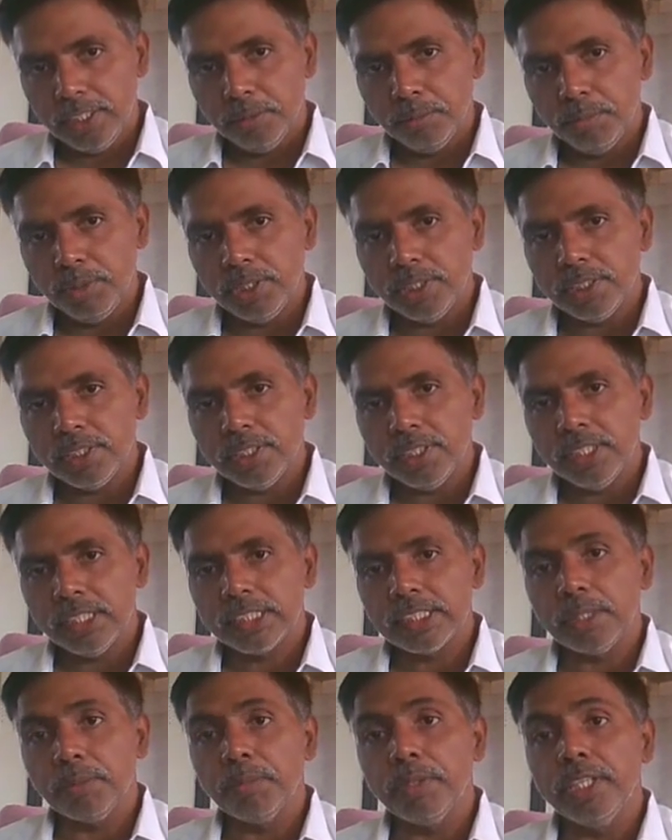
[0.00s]
Means
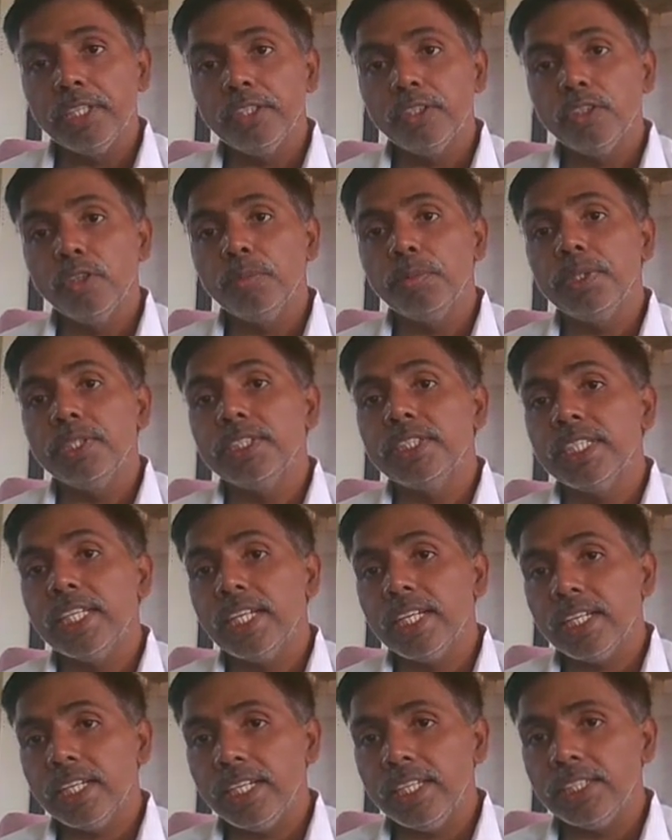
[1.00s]
some entropy
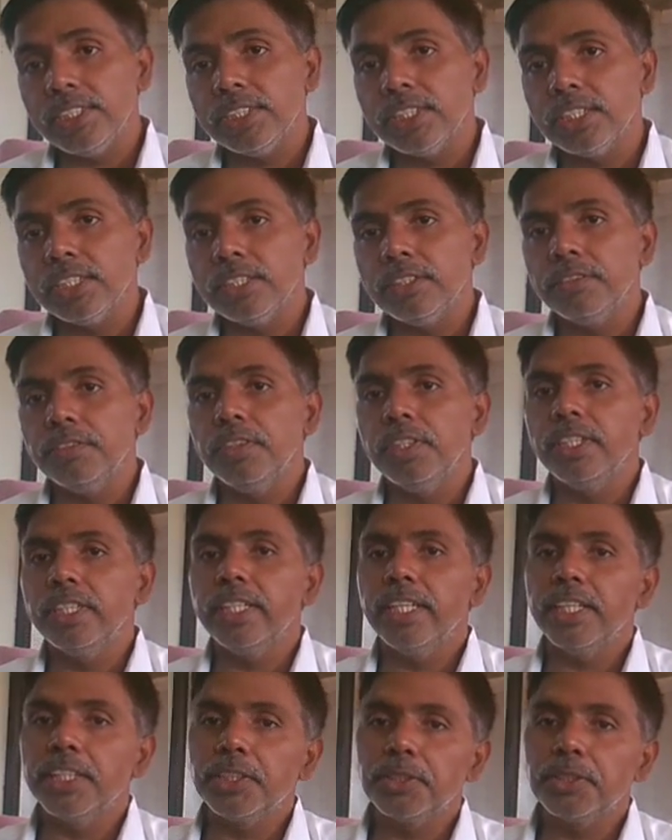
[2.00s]
generation will take